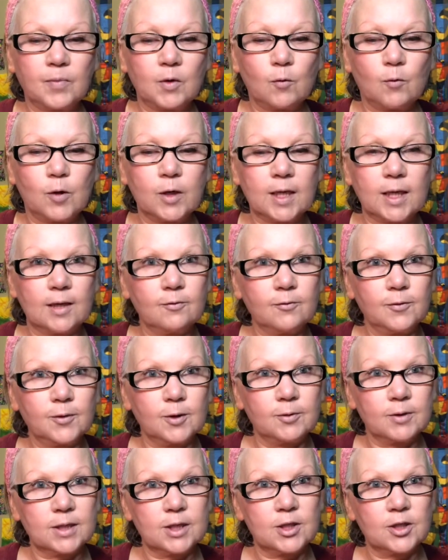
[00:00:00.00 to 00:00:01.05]
what
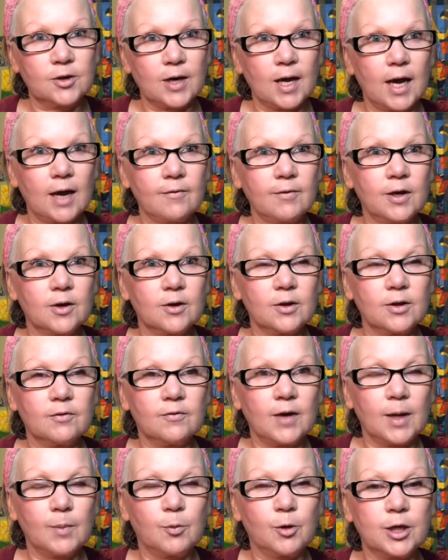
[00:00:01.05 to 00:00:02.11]
influence you're having on the
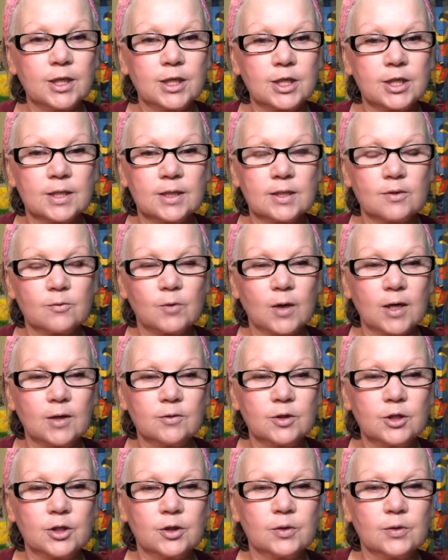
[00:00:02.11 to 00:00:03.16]
vibrations
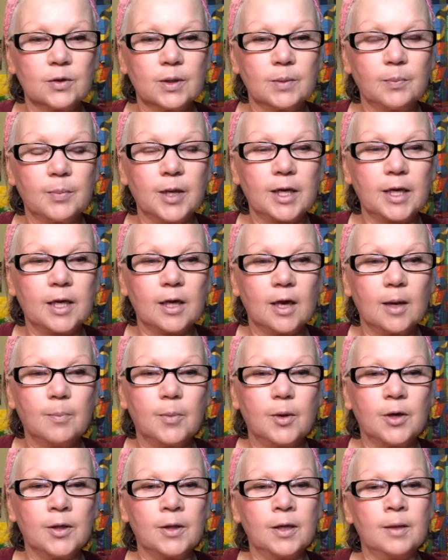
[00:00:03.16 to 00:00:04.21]
around you and picking up
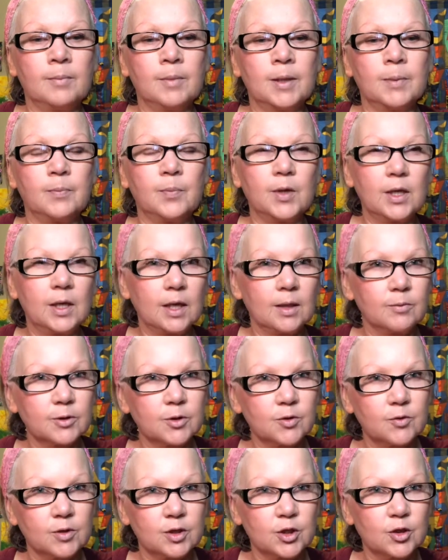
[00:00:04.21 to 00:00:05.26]
on them and being able
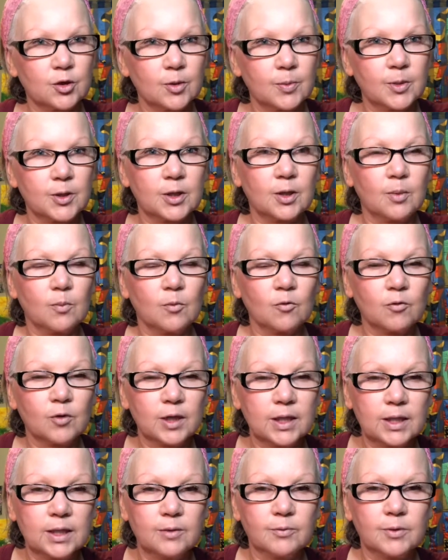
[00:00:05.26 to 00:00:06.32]
to interpret them
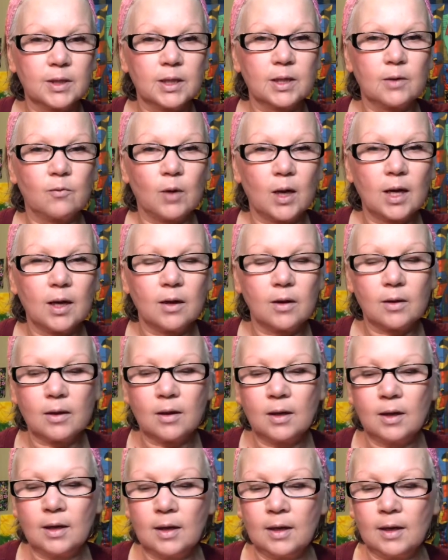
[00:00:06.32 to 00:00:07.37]
really, really well.
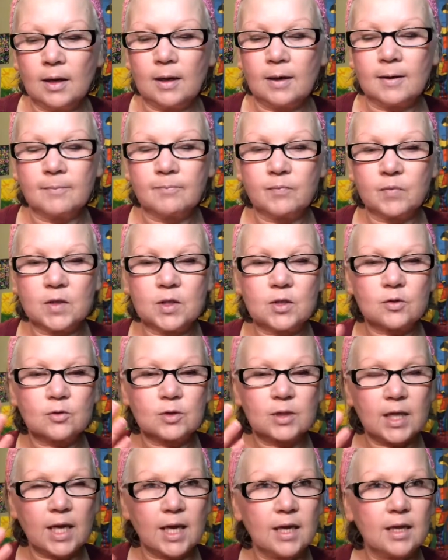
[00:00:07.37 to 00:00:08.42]
So
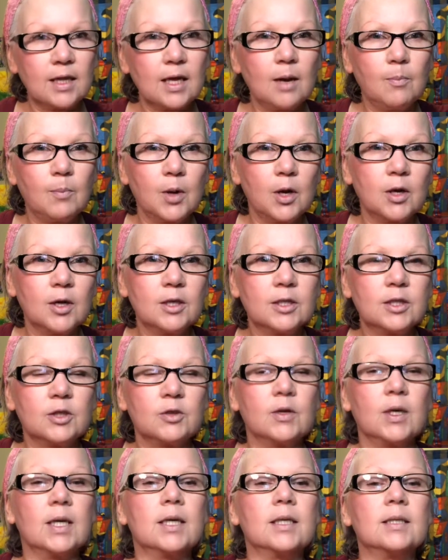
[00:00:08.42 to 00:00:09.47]
take that pause, you
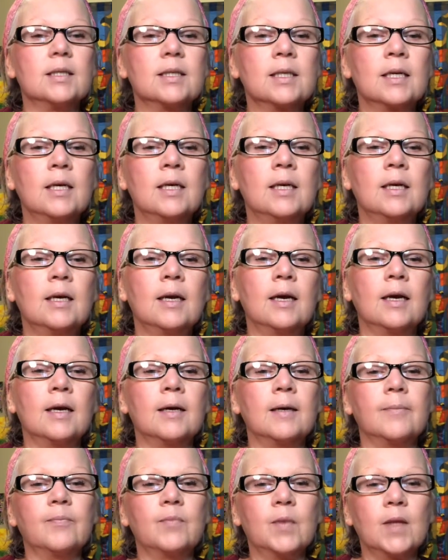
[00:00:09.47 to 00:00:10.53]
guys.
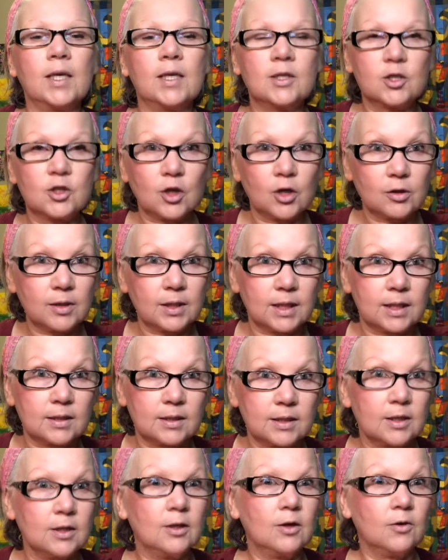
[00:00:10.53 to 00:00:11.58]
Like, start
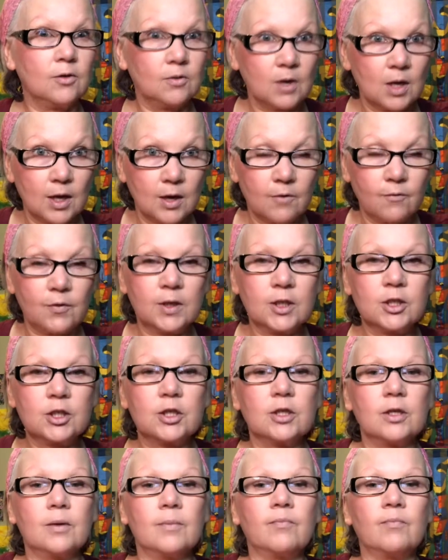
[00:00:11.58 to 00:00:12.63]
things, you know, finish
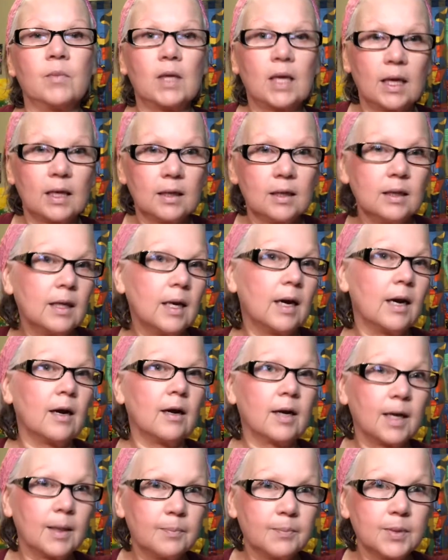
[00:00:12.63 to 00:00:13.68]
them, get in there,
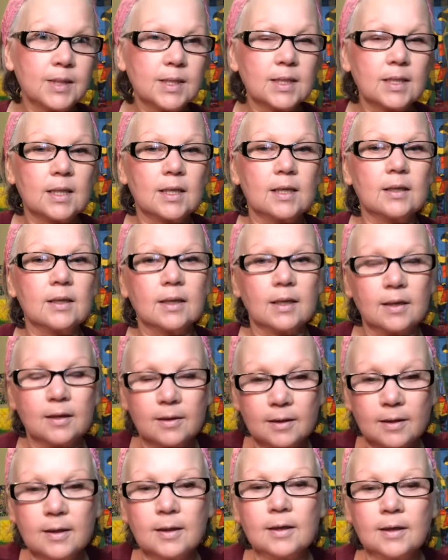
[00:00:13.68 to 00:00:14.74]
get busy, like,
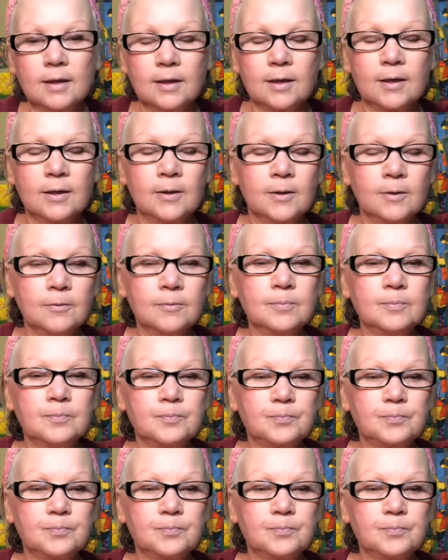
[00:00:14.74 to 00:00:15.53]
you know.